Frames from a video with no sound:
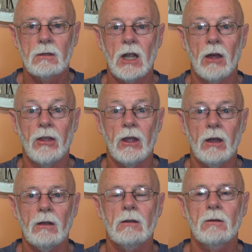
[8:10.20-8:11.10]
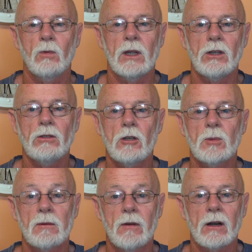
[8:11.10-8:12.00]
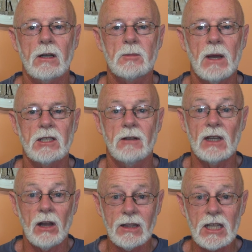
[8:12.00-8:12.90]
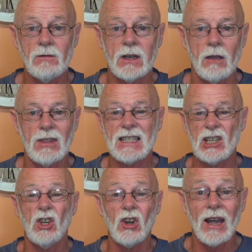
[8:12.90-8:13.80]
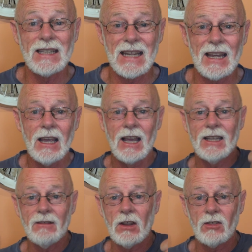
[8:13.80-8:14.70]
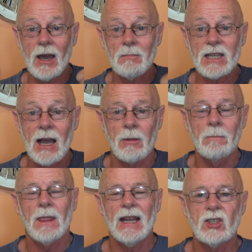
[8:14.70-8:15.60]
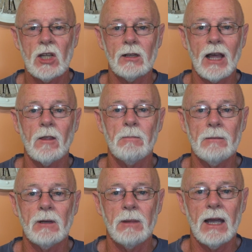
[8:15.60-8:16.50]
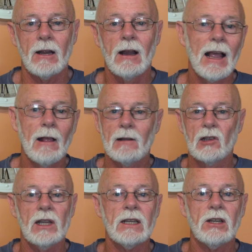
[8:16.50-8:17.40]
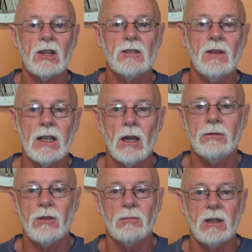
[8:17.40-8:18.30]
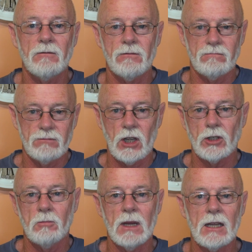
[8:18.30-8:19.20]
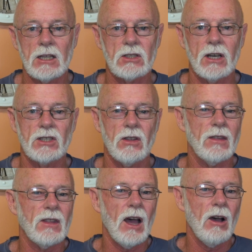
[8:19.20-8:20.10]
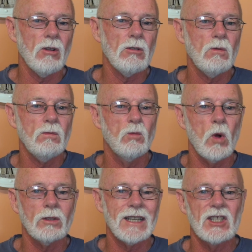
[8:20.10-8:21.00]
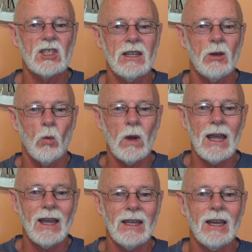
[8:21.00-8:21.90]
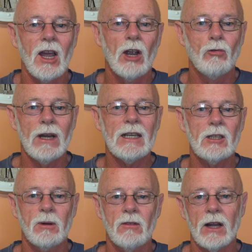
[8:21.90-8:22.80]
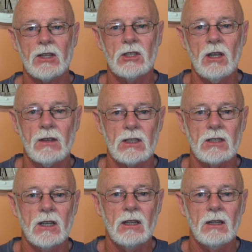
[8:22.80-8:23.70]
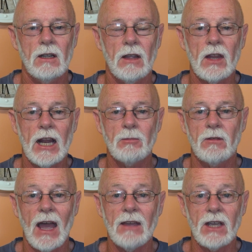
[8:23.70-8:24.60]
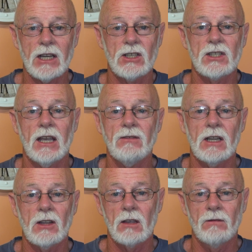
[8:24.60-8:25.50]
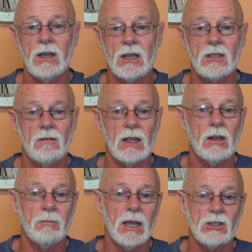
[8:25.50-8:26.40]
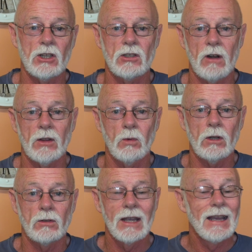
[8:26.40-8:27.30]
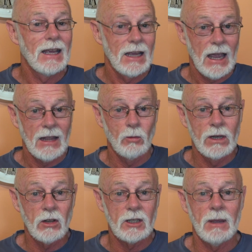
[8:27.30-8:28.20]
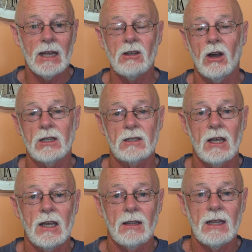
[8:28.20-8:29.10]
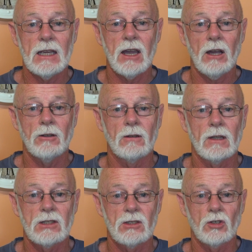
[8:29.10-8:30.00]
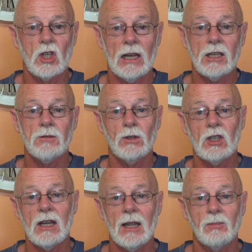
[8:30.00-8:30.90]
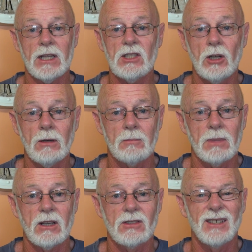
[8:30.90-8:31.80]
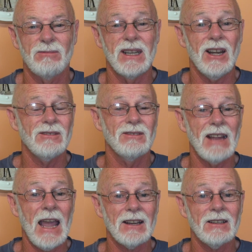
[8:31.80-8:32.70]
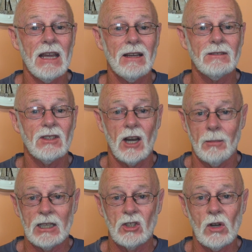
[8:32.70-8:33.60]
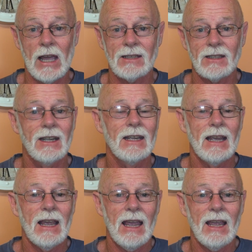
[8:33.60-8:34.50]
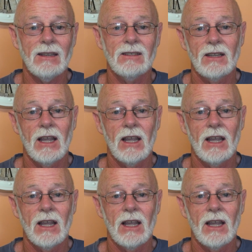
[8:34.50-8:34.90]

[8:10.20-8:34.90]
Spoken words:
down there where YouTube's provided a space. And if you like this video, I think it's a good idea, give it a thumbs up and tell other people about it. Link to this video from your social media site so that the whole world can see that we are here ready to provide a service in the name of aviation safety and the convenience of airline passengers around the world and that we're not the bad guys. There you go. It's your challenge for today. Please do it because if we don't act now, it's going to be too late and